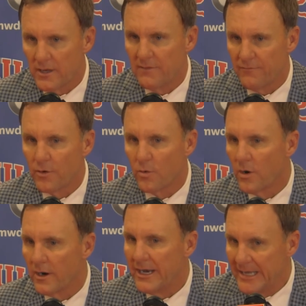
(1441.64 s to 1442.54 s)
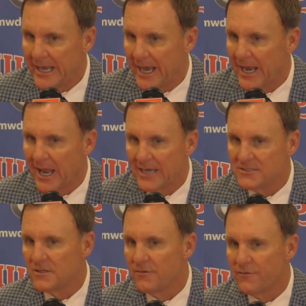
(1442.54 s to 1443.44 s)
if there were any
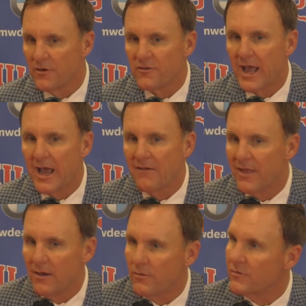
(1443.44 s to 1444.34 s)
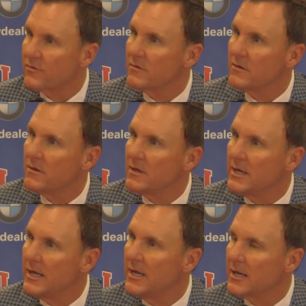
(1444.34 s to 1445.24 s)
highlights in the first half, that was
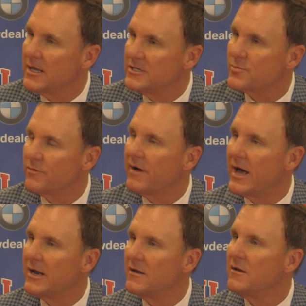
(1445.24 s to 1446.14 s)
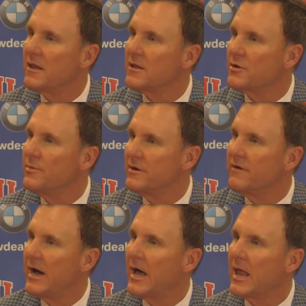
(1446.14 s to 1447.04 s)
he, he at least provided a little bit of
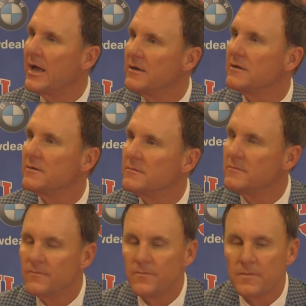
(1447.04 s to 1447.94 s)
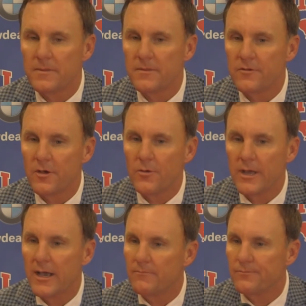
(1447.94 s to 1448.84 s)
a highlight. So
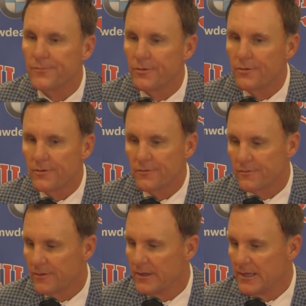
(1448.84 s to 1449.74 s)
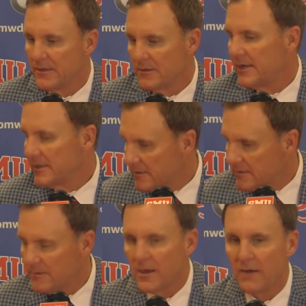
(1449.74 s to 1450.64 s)
yeah, there was
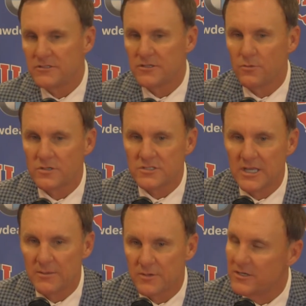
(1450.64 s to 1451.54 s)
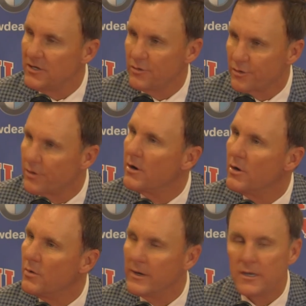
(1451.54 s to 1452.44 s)
obviously want to see him continue to
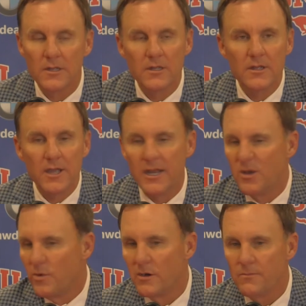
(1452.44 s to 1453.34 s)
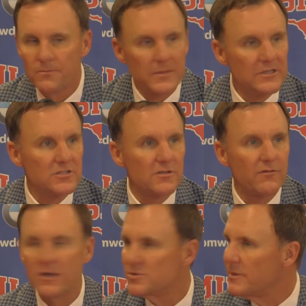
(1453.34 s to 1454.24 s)
grow, and and he will. He's just a
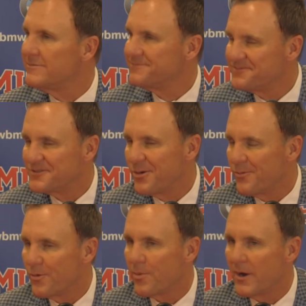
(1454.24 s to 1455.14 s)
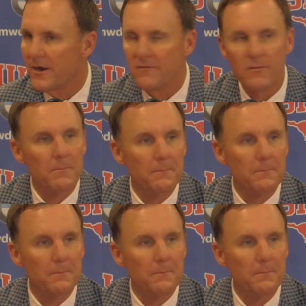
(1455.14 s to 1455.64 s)
freshman, so we're proud of him.